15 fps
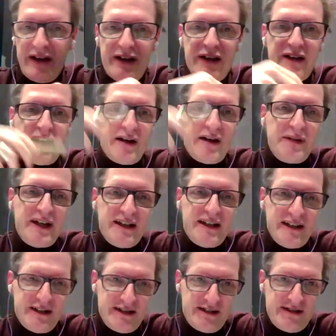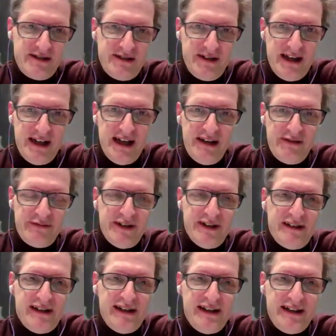uh, I mean, it's
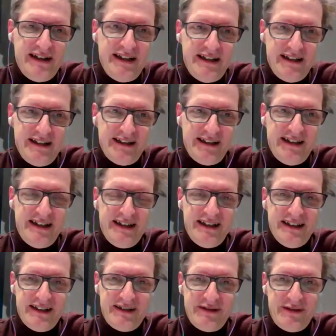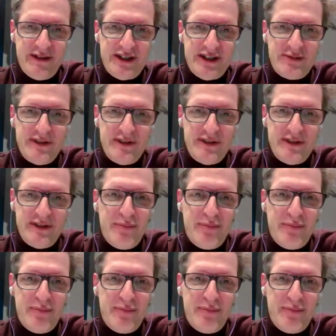evidently the the advertisement